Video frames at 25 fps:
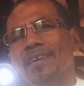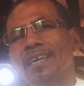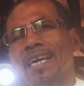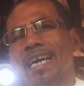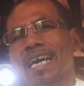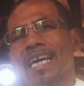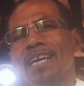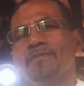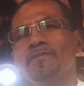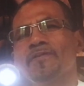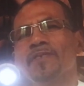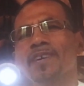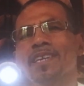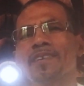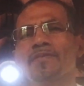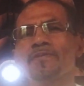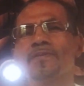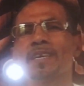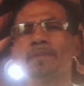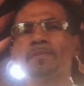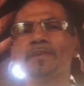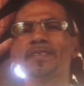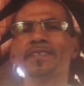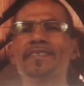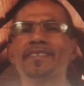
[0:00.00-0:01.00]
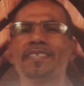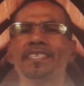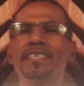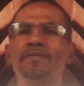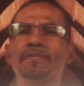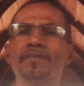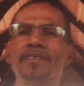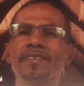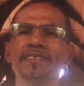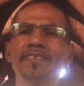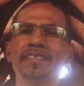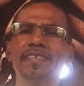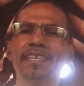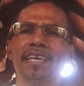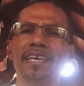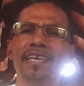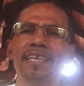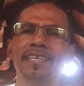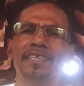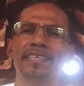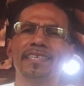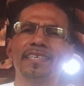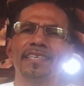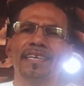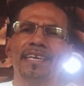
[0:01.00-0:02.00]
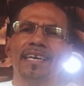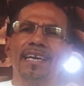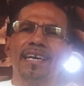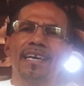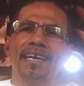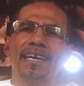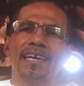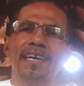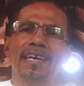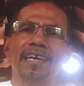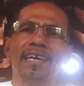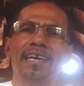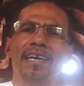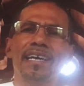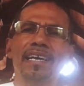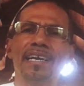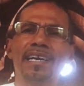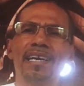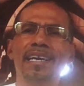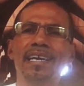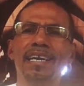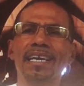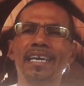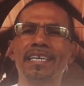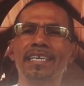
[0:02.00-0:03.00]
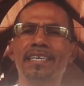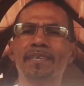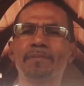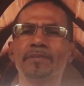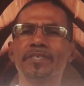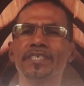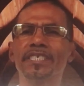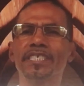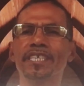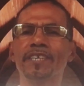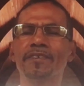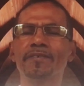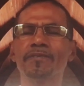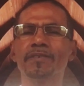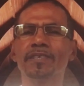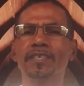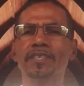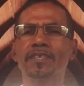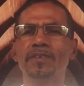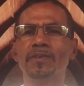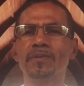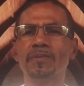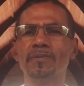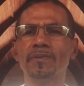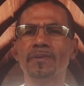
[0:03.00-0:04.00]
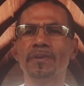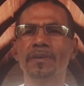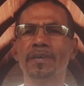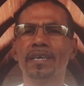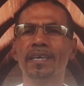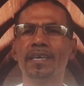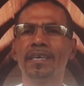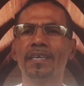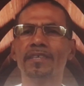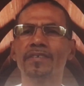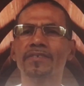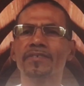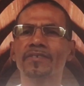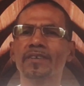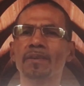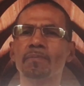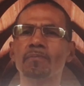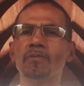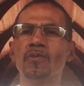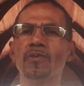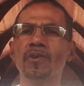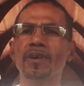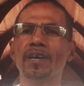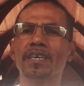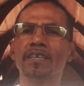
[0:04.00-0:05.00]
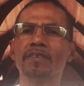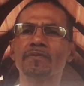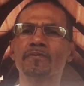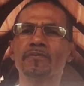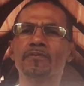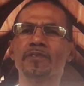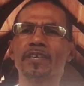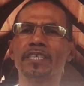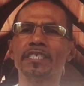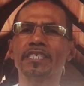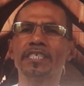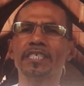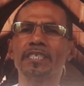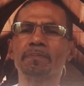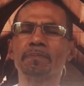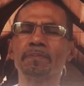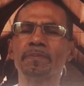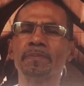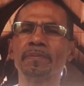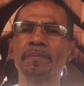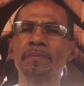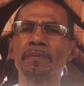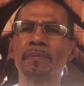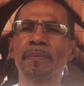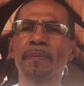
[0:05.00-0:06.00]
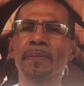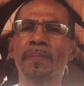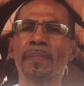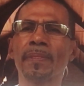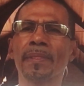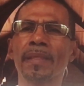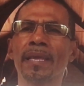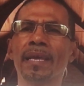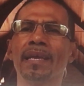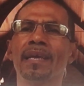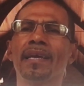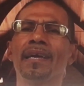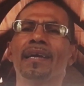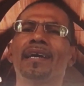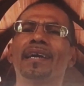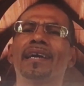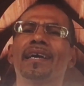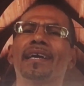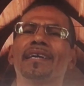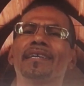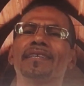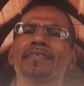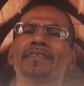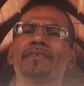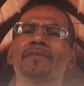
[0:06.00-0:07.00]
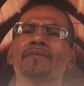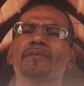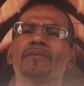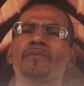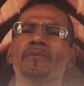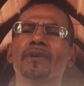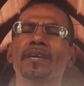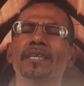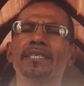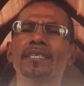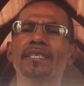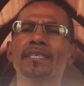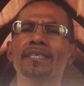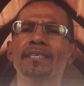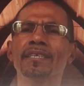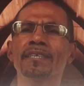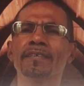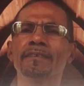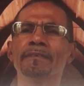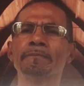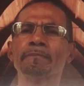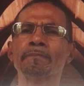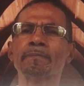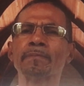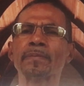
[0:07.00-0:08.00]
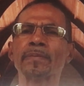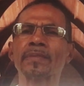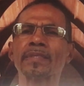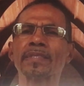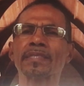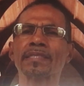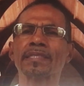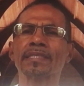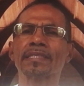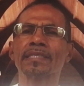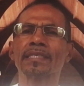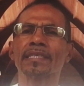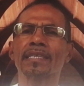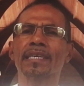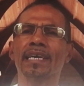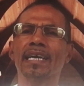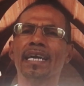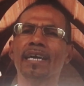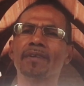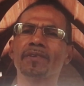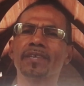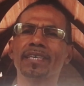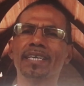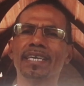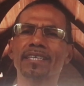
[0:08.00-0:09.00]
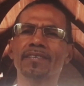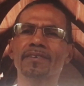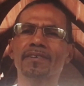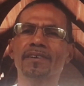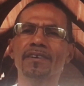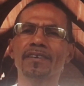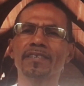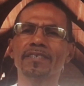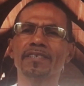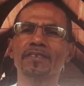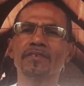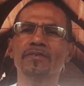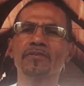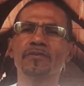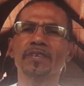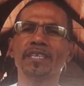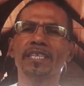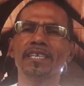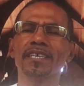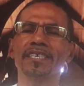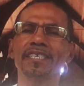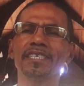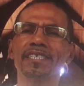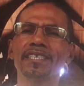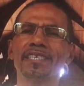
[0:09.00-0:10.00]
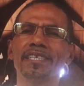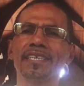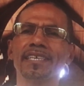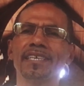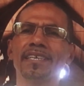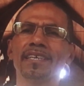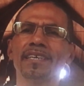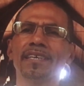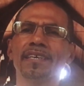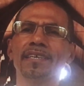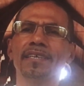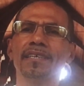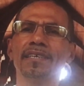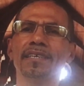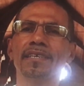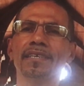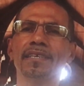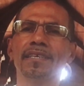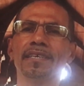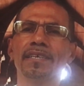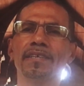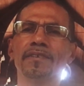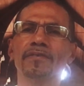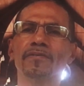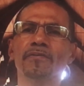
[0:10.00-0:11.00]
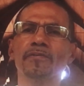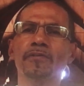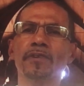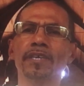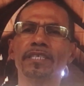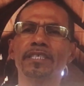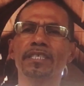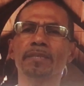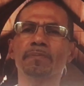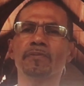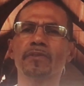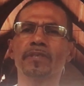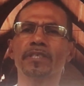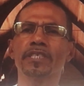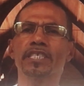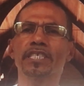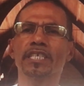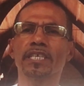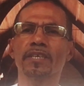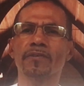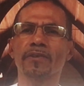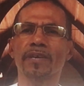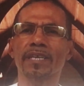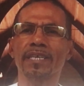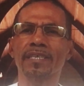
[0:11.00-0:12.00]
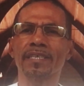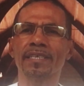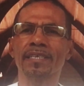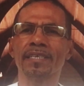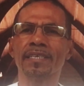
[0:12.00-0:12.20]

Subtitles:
I am Father Vibert Stevens, and I am sharing with you some more on friendship. And what I would like to concentrate on today is friendship with children.